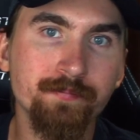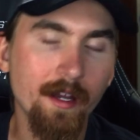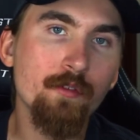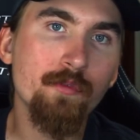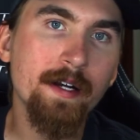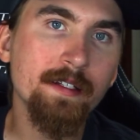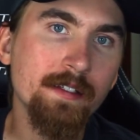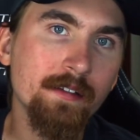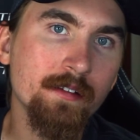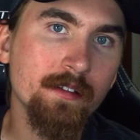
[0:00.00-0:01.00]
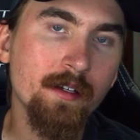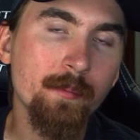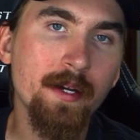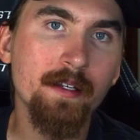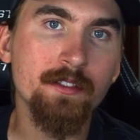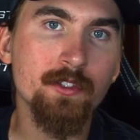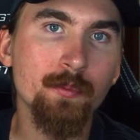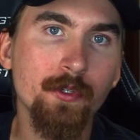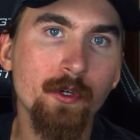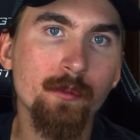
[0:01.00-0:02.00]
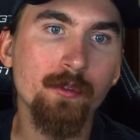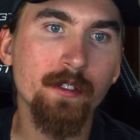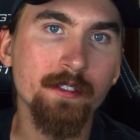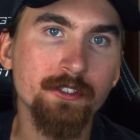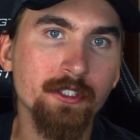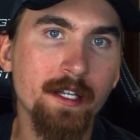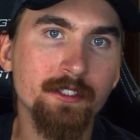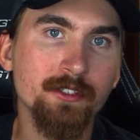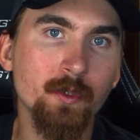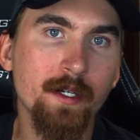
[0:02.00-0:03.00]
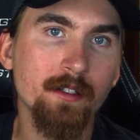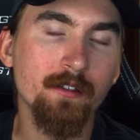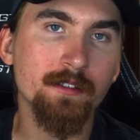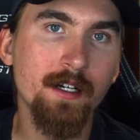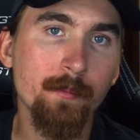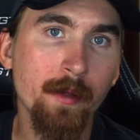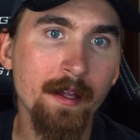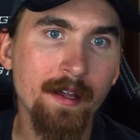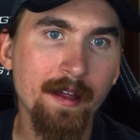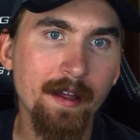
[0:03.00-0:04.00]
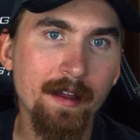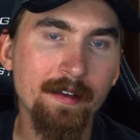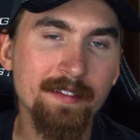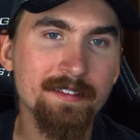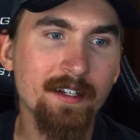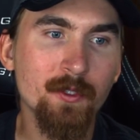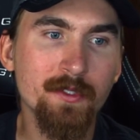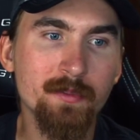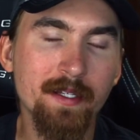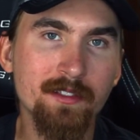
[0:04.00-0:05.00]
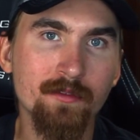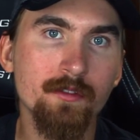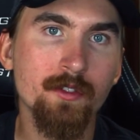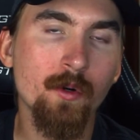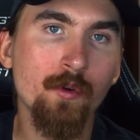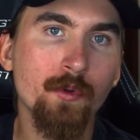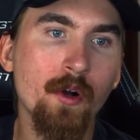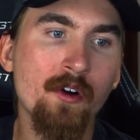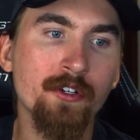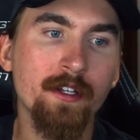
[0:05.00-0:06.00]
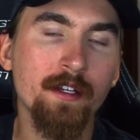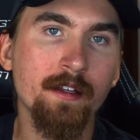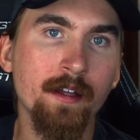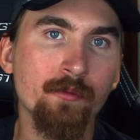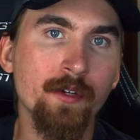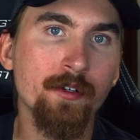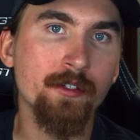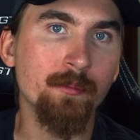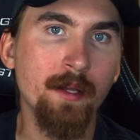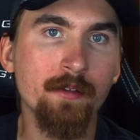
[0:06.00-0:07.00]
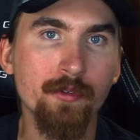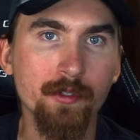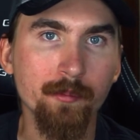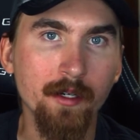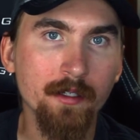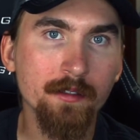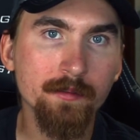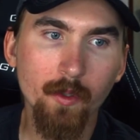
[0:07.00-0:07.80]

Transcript: And finally, the numpad is super durable and should last you quite a long time, and it's not too expensive. So overall, you're getting a very good bang for your buck.